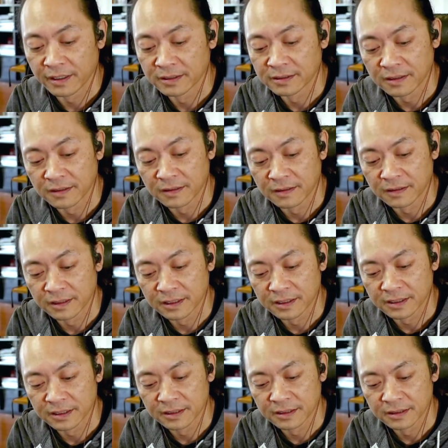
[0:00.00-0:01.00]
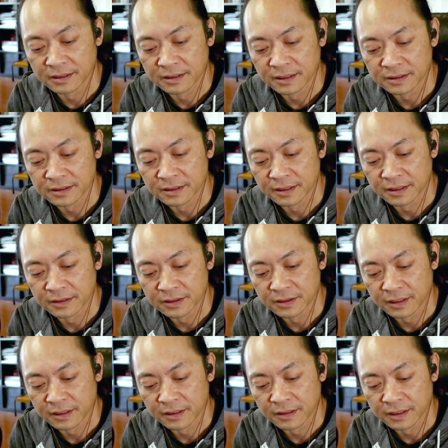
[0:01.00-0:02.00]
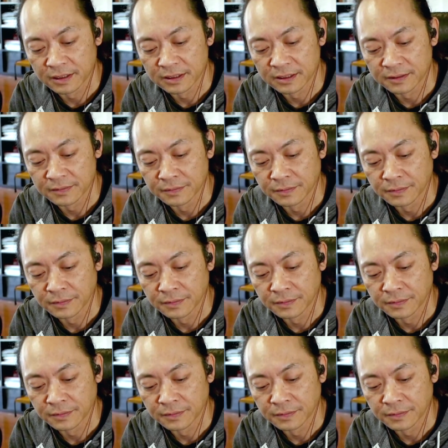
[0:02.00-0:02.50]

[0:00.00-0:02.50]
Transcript: That's all I did. Yesterday was kind of crazy.